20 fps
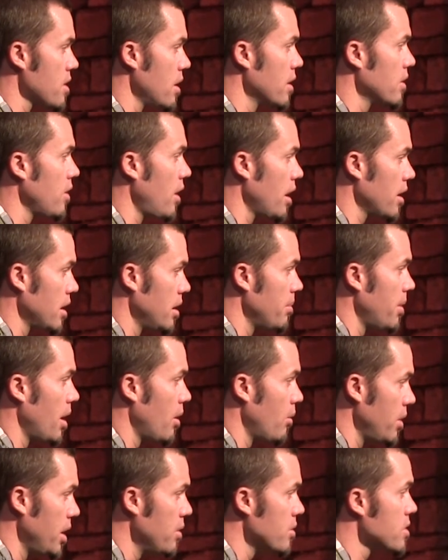started talking
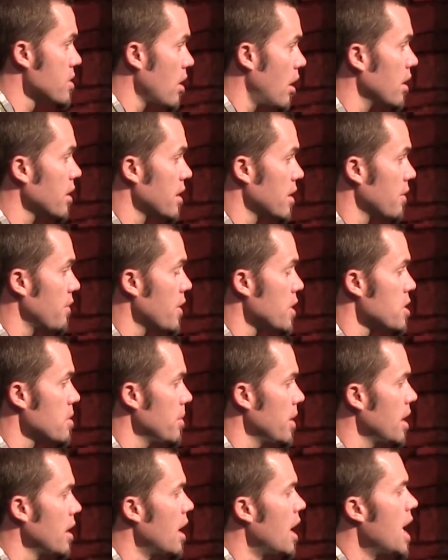about when he was called as a
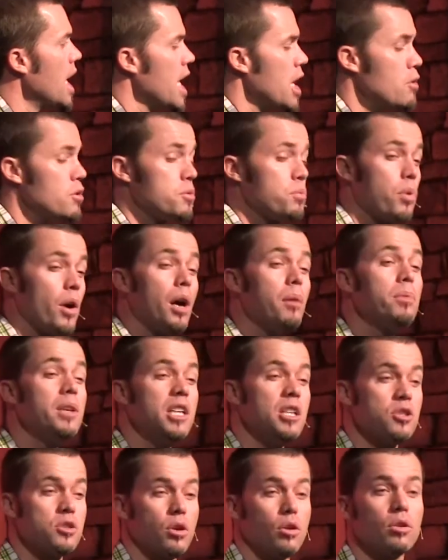fisherman, he was probably
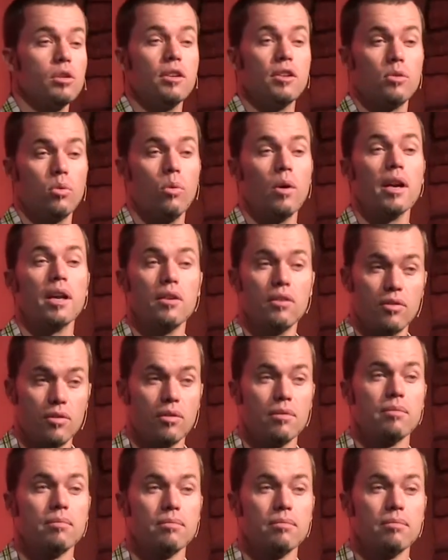in his early 20s.